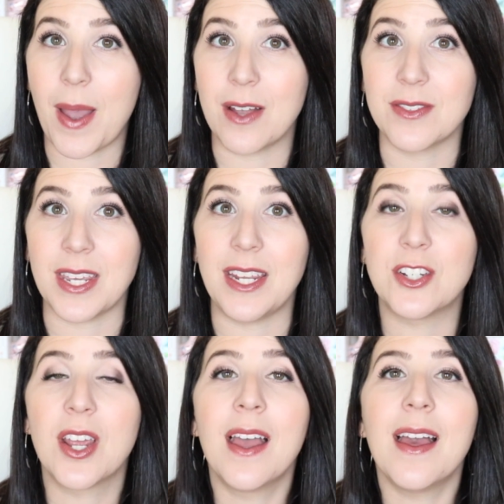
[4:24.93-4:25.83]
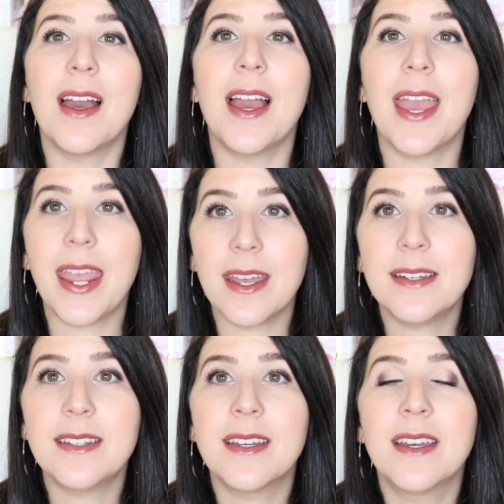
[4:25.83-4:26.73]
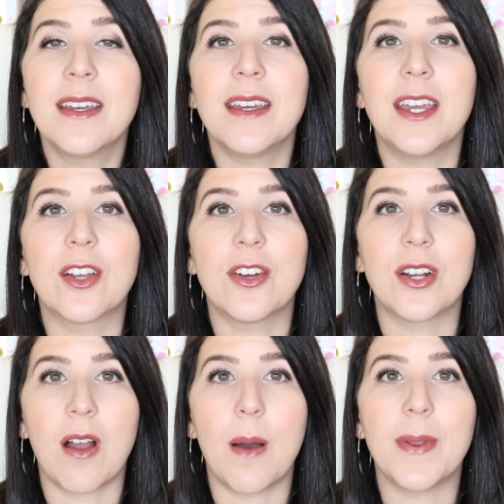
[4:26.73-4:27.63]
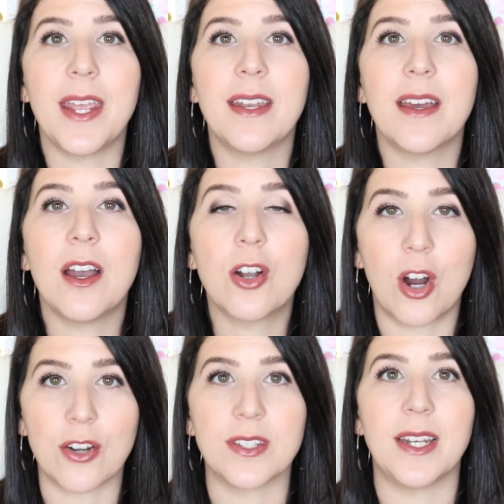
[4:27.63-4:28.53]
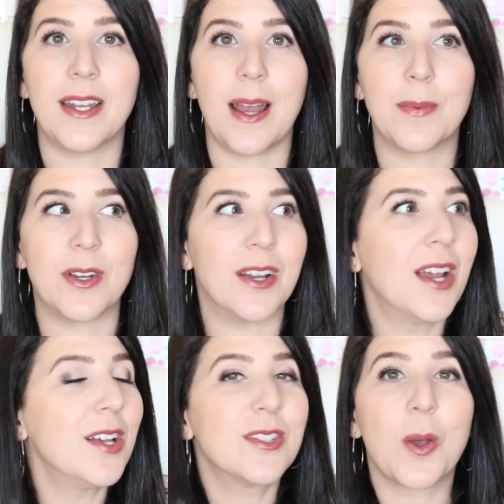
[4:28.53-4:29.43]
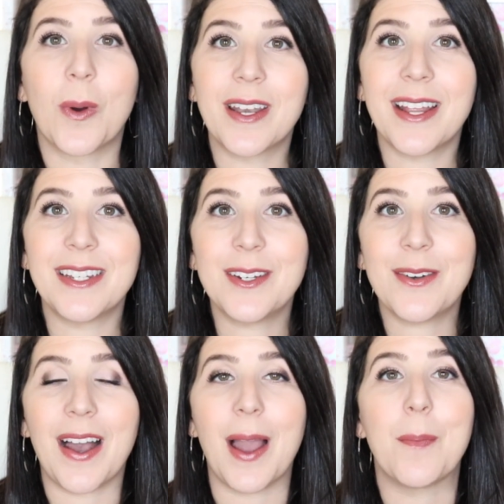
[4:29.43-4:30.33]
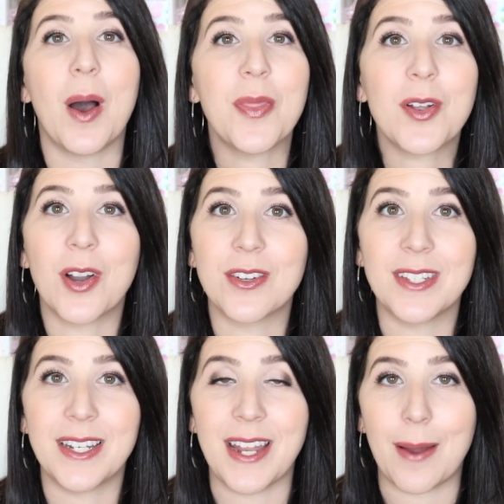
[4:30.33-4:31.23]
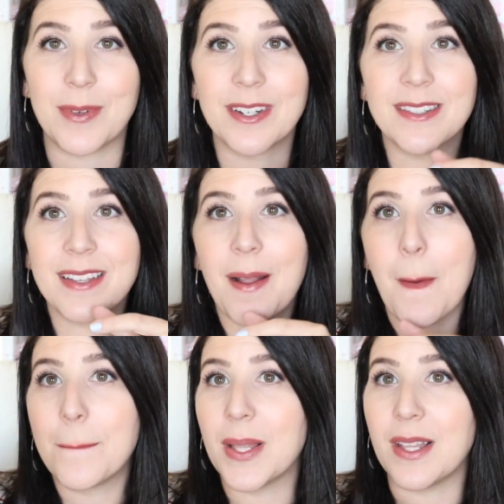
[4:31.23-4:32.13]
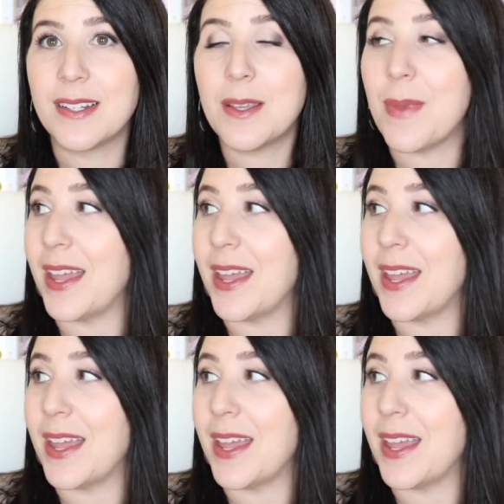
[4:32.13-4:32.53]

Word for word: pounds each and it could accommodate a car seat adapter. So what did I do? I bought the car seat adapters, plugged them